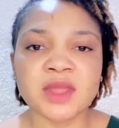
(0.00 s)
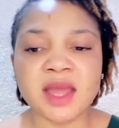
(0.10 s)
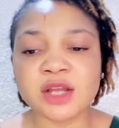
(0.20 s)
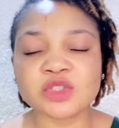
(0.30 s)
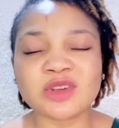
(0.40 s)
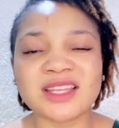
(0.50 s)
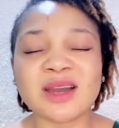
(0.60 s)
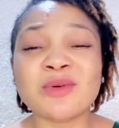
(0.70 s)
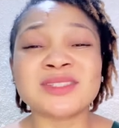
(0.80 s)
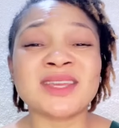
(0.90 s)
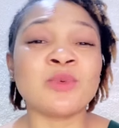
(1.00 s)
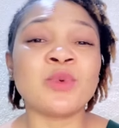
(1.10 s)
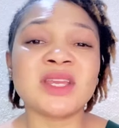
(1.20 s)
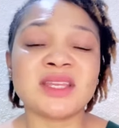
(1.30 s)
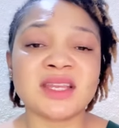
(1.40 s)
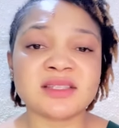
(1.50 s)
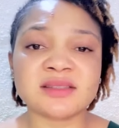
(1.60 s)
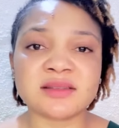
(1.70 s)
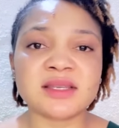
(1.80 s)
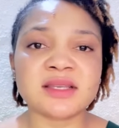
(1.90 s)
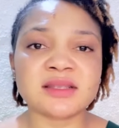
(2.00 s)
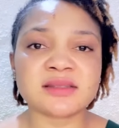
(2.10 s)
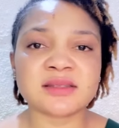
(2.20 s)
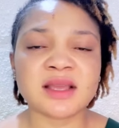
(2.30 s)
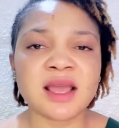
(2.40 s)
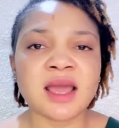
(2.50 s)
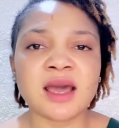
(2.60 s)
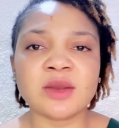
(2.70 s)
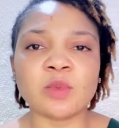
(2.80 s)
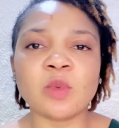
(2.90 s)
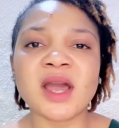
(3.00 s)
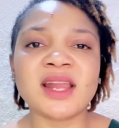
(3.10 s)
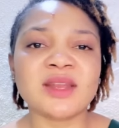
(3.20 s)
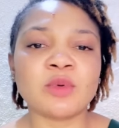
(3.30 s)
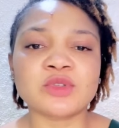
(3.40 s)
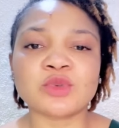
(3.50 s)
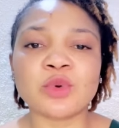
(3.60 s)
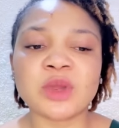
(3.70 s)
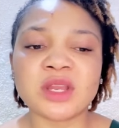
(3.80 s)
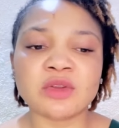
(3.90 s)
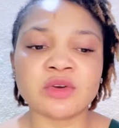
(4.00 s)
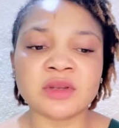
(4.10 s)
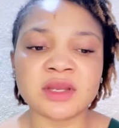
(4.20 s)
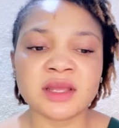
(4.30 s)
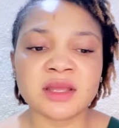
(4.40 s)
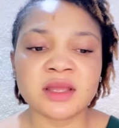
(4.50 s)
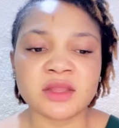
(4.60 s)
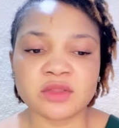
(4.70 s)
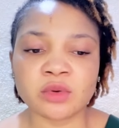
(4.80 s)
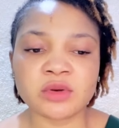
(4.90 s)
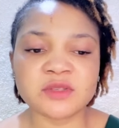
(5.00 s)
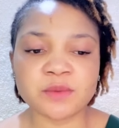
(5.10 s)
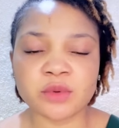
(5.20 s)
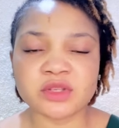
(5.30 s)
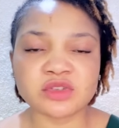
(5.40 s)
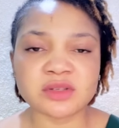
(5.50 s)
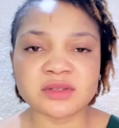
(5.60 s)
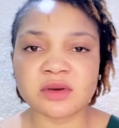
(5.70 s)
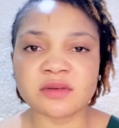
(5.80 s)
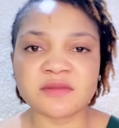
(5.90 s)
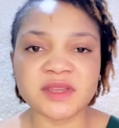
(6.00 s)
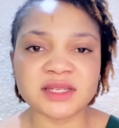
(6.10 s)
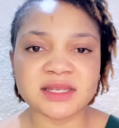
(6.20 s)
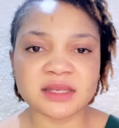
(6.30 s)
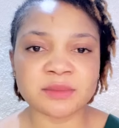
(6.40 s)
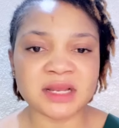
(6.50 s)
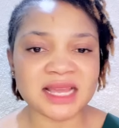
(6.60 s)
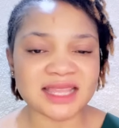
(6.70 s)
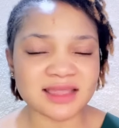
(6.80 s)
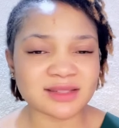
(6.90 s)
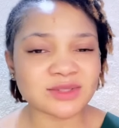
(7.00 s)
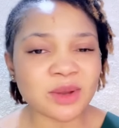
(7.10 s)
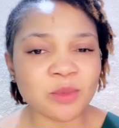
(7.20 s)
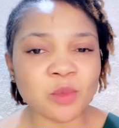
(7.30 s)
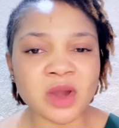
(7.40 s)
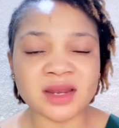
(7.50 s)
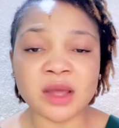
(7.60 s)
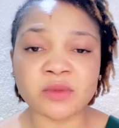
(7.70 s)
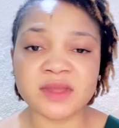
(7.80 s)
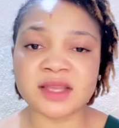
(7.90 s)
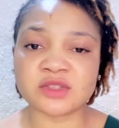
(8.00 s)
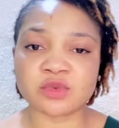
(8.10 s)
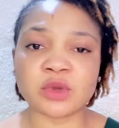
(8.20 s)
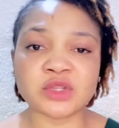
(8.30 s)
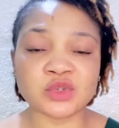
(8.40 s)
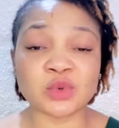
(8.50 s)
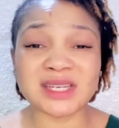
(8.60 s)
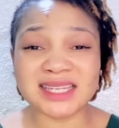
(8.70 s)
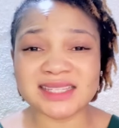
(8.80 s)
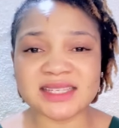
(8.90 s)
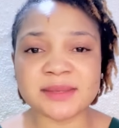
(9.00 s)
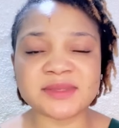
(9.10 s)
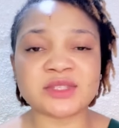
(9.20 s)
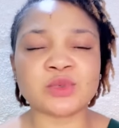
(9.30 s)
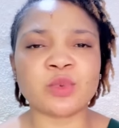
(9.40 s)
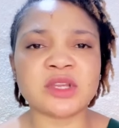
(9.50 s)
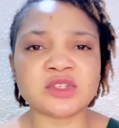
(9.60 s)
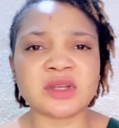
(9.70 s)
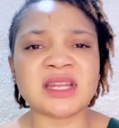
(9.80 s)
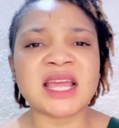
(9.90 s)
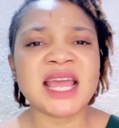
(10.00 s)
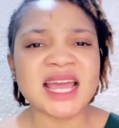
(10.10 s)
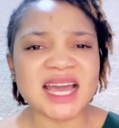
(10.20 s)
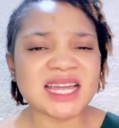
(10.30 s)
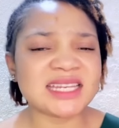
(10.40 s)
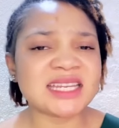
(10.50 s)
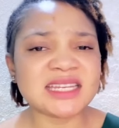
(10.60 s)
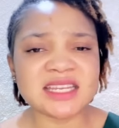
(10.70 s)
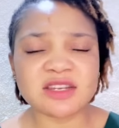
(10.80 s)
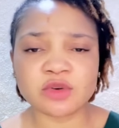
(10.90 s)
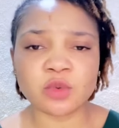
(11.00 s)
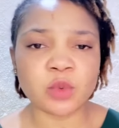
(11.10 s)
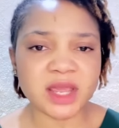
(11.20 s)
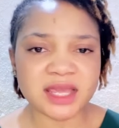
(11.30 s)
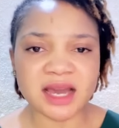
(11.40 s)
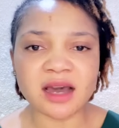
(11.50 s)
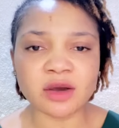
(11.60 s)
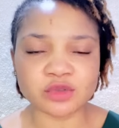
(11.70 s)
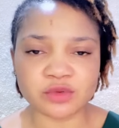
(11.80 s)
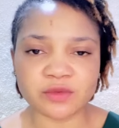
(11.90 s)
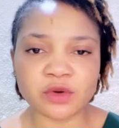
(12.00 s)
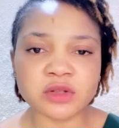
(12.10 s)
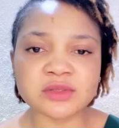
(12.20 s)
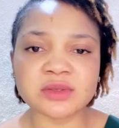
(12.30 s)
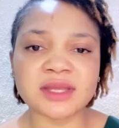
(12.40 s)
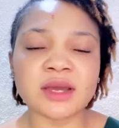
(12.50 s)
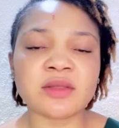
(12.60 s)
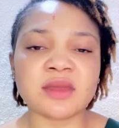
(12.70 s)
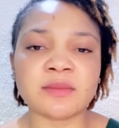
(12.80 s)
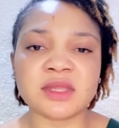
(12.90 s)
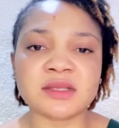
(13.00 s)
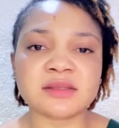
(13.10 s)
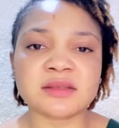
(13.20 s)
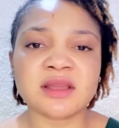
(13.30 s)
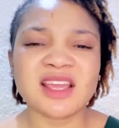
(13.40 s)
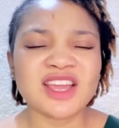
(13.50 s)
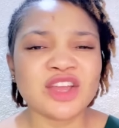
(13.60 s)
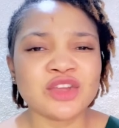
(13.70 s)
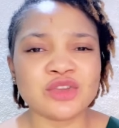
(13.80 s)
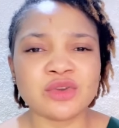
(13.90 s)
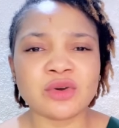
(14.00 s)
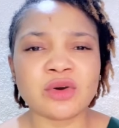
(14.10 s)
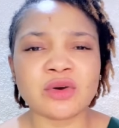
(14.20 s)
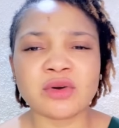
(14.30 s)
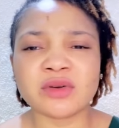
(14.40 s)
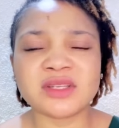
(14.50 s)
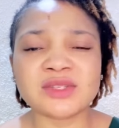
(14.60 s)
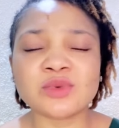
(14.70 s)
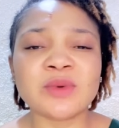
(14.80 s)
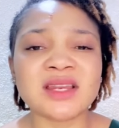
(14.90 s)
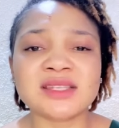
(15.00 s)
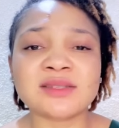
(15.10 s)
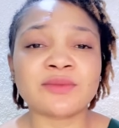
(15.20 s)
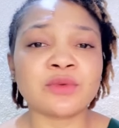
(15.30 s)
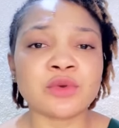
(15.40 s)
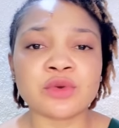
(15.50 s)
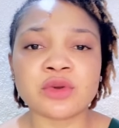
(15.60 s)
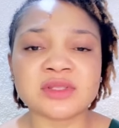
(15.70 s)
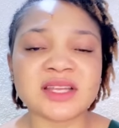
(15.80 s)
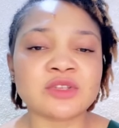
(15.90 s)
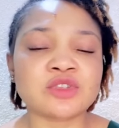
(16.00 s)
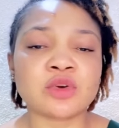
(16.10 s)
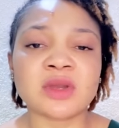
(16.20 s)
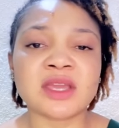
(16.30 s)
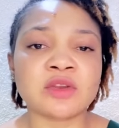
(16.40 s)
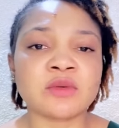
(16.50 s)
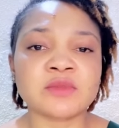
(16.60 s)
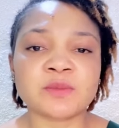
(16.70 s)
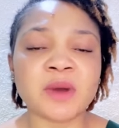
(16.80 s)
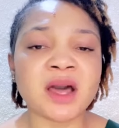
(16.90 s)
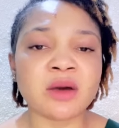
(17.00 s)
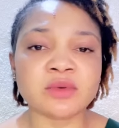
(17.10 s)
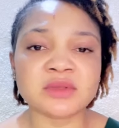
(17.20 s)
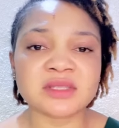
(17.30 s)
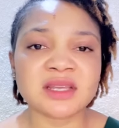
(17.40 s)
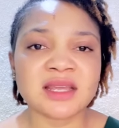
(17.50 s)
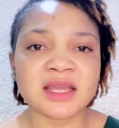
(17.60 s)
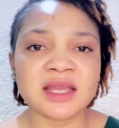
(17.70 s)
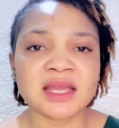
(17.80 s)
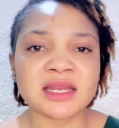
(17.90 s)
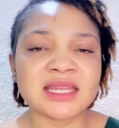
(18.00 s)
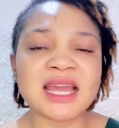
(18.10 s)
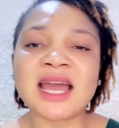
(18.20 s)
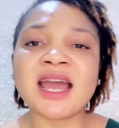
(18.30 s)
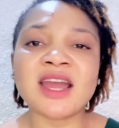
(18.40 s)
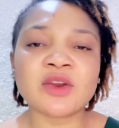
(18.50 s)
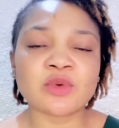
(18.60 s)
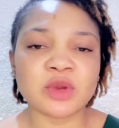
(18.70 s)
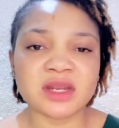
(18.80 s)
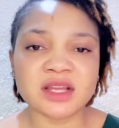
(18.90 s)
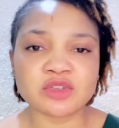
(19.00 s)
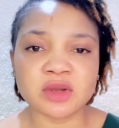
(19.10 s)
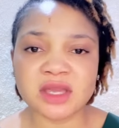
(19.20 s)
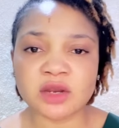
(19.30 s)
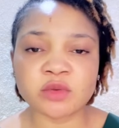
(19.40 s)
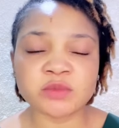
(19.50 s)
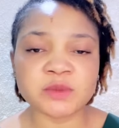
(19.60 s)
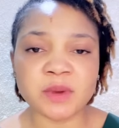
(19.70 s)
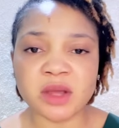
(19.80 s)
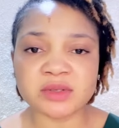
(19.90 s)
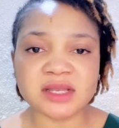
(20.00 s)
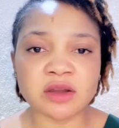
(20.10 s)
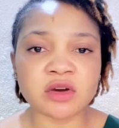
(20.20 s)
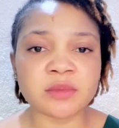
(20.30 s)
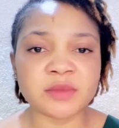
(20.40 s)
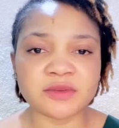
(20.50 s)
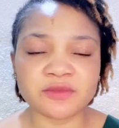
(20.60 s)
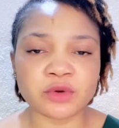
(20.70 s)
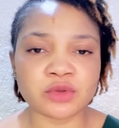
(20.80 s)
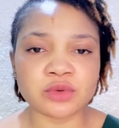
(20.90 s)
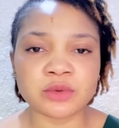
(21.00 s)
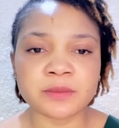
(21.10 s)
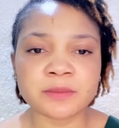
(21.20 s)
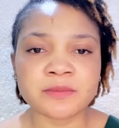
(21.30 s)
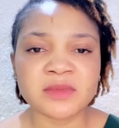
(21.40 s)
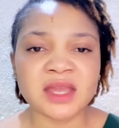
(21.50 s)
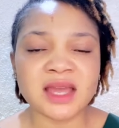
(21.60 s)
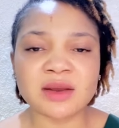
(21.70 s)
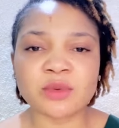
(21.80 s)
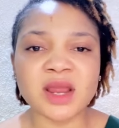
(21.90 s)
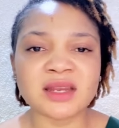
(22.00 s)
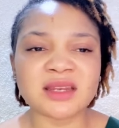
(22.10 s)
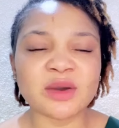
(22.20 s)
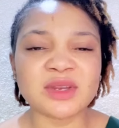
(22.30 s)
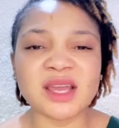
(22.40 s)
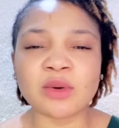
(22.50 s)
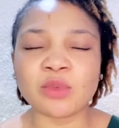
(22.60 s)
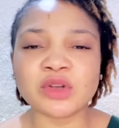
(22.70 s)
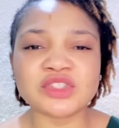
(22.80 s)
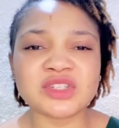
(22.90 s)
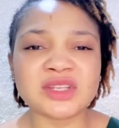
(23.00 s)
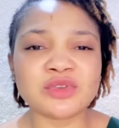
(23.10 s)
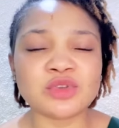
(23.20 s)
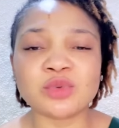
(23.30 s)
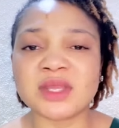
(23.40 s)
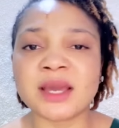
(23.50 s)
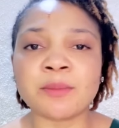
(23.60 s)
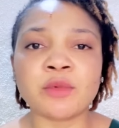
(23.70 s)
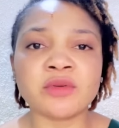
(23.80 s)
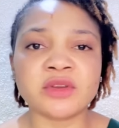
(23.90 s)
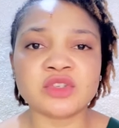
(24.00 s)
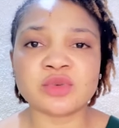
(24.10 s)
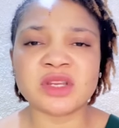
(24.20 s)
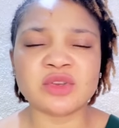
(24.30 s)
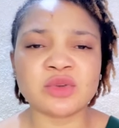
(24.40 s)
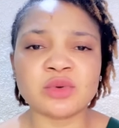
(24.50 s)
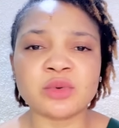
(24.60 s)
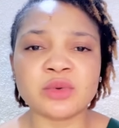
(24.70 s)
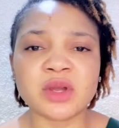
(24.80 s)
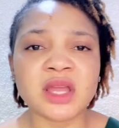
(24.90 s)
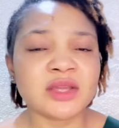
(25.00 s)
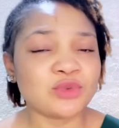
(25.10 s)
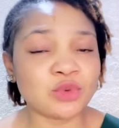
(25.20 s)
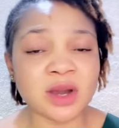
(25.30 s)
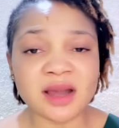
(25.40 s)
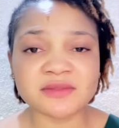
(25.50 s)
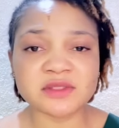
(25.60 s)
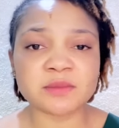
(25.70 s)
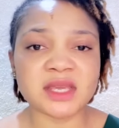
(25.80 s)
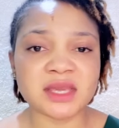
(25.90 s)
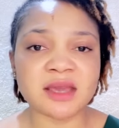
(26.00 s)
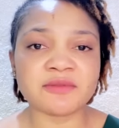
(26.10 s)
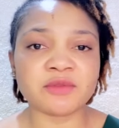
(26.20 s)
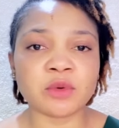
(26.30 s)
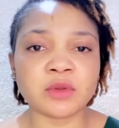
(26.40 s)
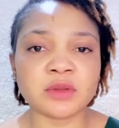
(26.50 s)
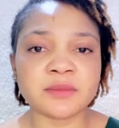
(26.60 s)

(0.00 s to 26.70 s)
Actually, I was a witness to this, and while it was going on, the Holy Spirit just convicted me like someone out there is going through the same situation and they need a way out. You've got to tell them this. This woman is furious at your kingdom spouse. They are angry that your kingdom spouse are coming for you. And right now they are watching you. They are monitoring you. You have to be careful.